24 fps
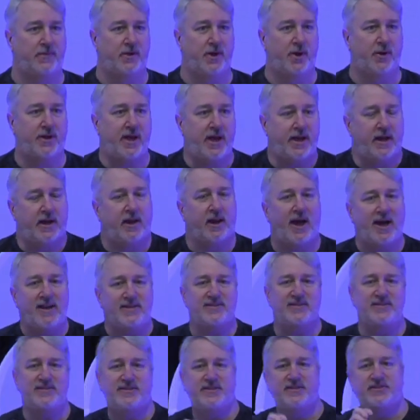Okay, a
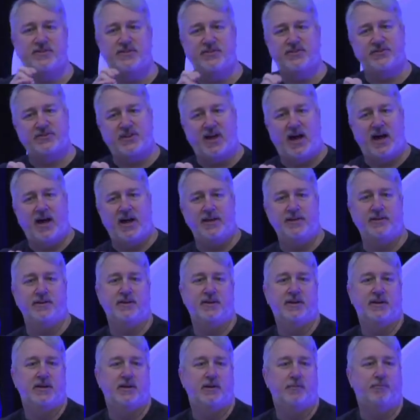license is designed
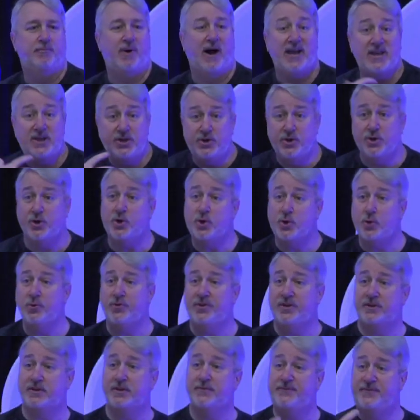by you,
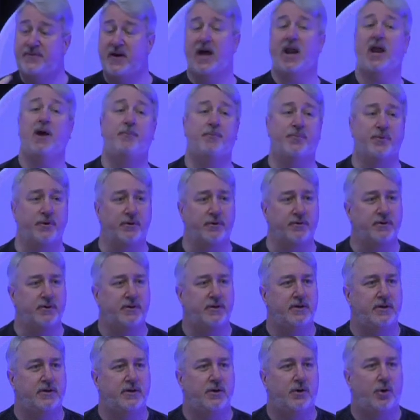the developer,
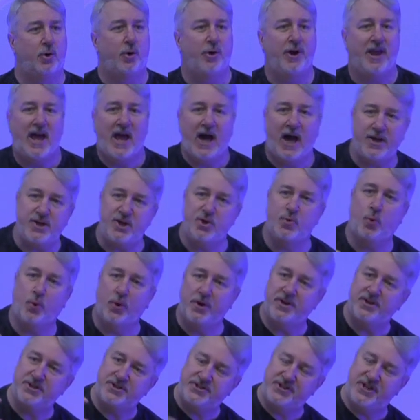on how you
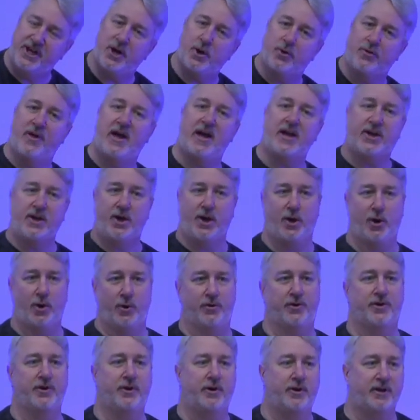want to share that
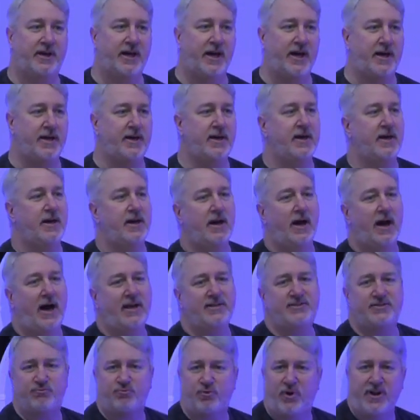code. Okay,
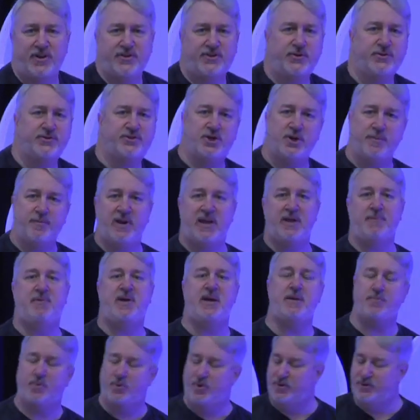I run into too many
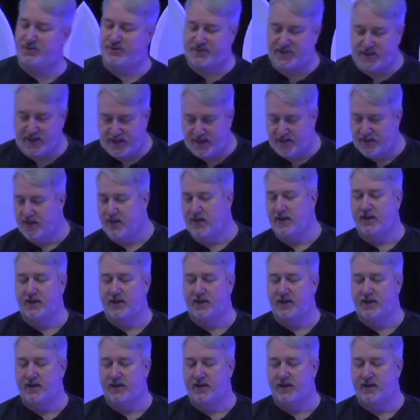people who say